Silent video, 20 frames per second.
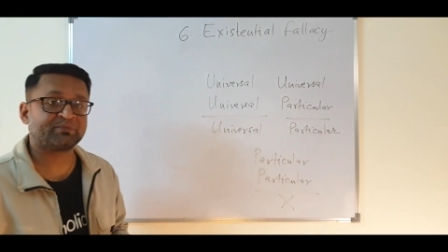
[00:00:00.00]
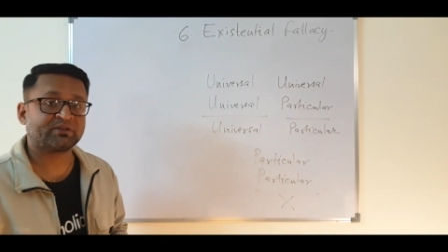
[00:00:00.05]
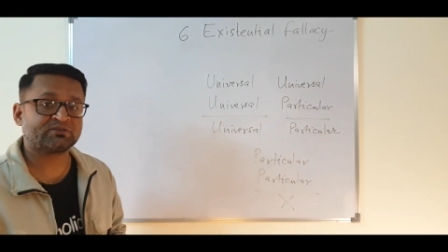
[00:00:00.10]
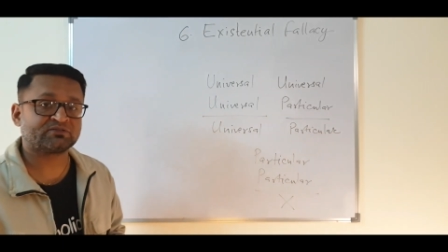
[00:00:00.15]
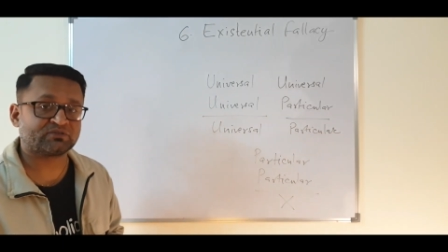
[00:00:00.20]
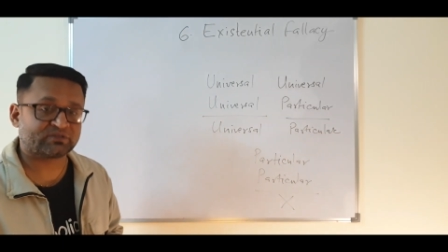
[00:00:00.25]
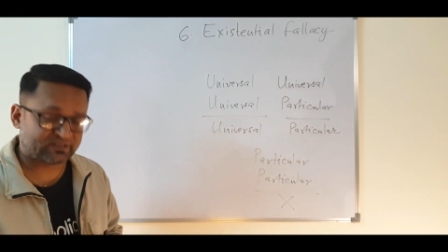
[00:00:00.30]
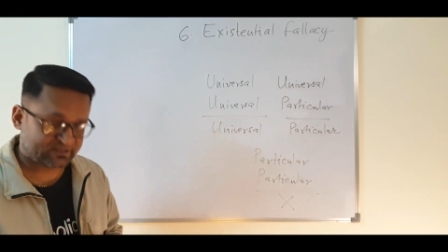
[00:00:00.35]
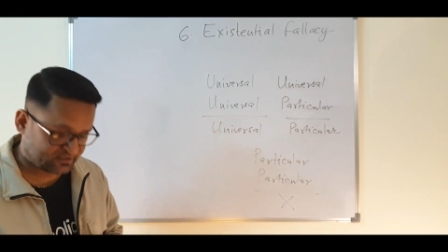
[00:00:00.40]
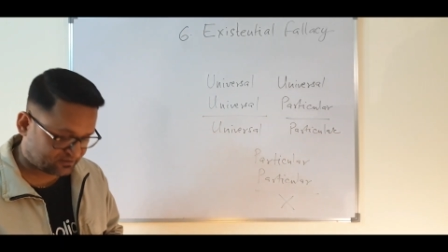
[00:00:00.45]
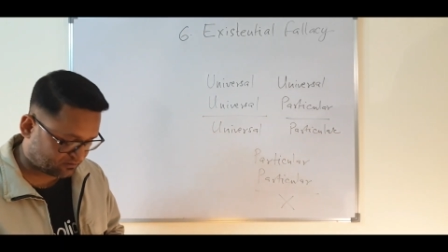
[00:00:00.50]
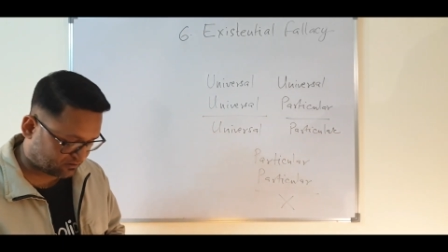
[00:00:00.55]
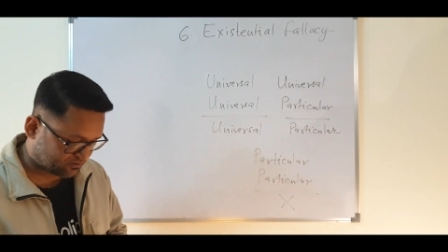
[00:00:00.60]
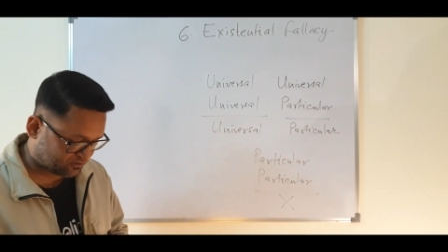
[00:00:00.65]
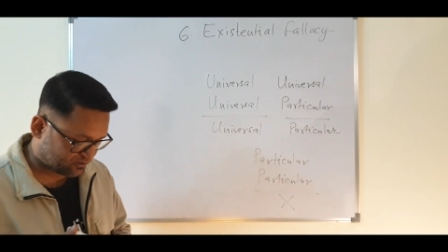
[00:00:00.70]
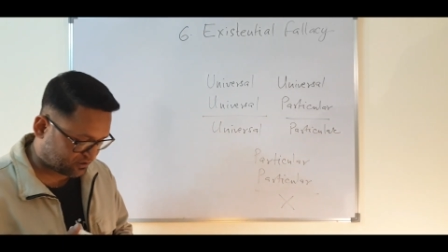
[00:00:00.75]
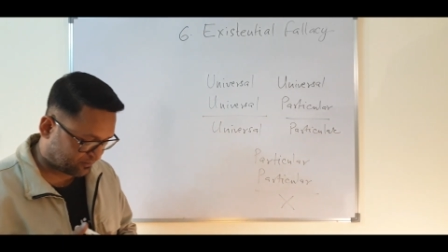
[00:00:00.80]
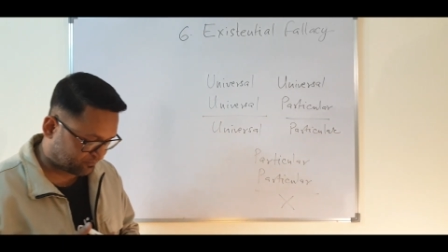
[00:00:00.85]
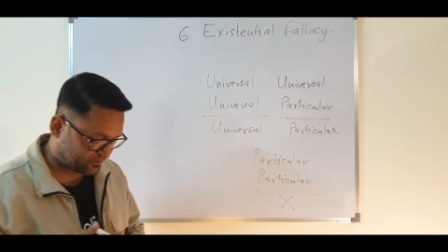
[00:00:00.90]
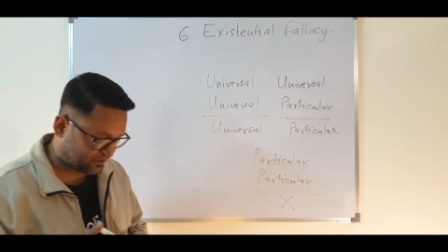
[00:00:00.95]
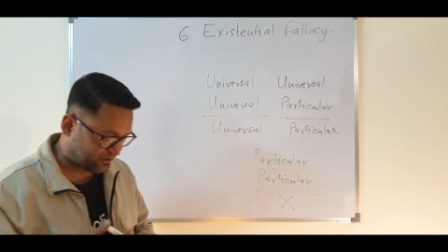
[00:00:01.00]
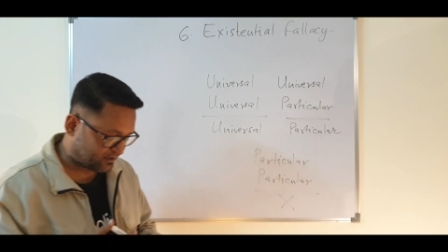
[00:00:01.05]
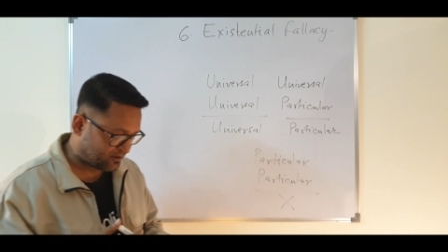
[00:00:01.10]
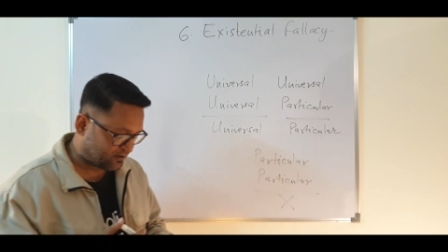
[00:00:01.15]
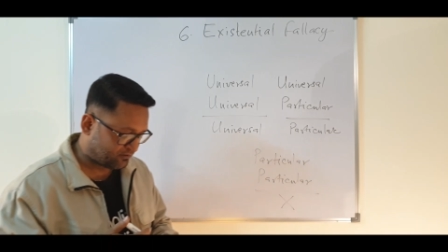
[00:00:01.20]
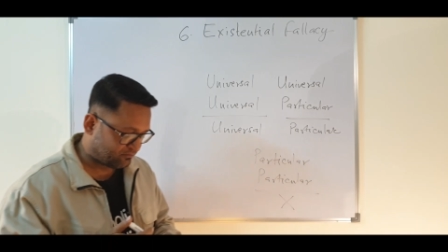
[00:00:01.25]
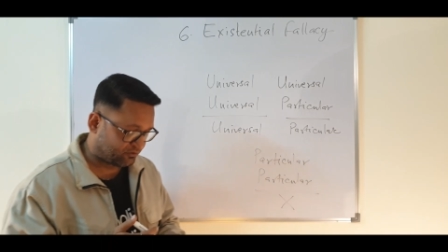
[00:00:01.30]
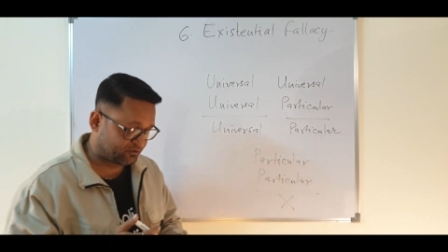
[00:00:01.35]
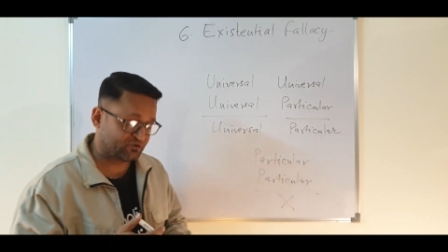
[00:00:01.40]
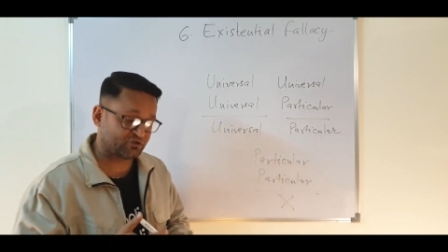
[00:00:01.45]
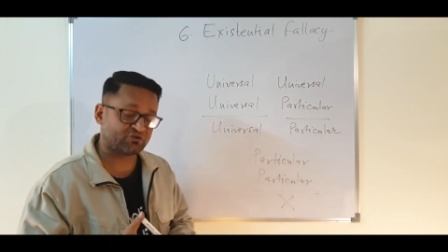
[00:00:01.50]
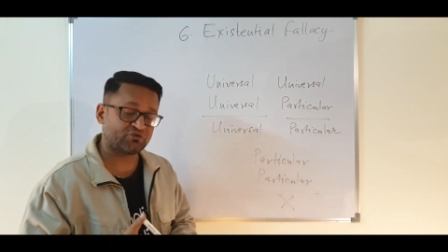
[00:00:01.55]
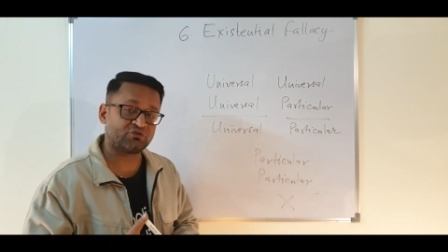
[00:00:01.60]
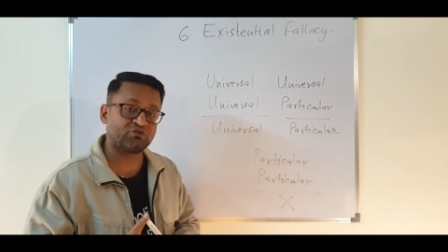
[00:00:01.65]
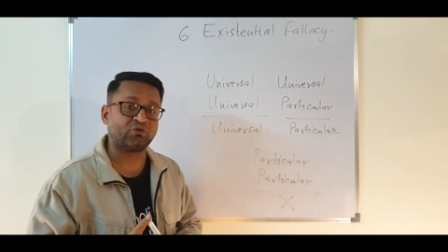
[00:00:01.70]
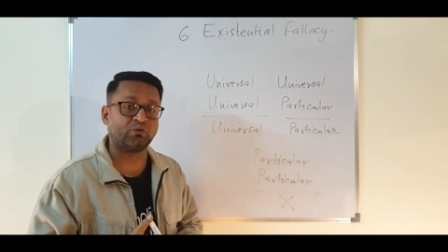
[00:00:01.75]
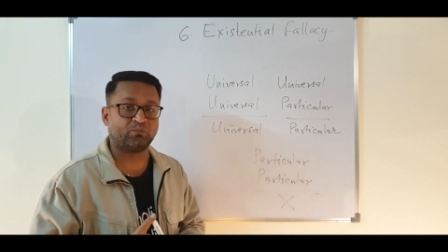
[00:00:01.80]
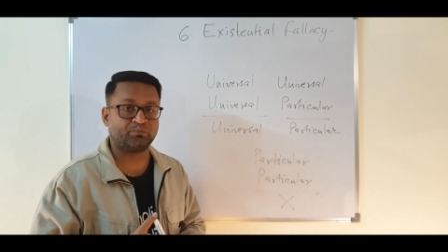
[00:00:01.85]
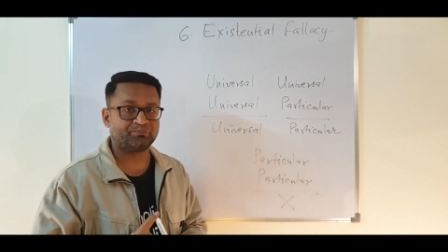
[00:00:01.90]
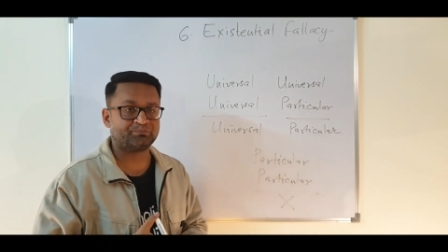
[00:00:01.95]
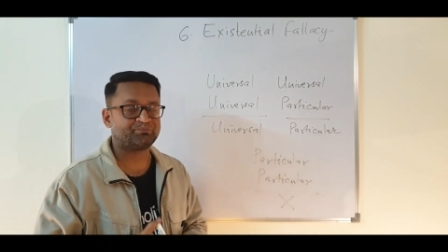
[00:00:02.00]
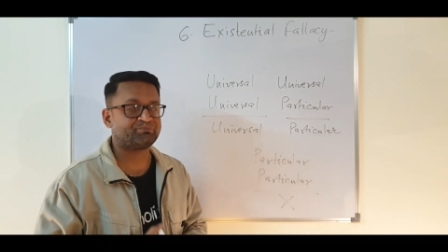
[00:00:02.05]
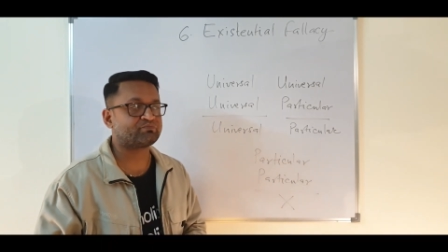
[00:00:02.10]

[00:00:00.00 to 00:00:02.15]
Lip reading: So this is also something which you should know.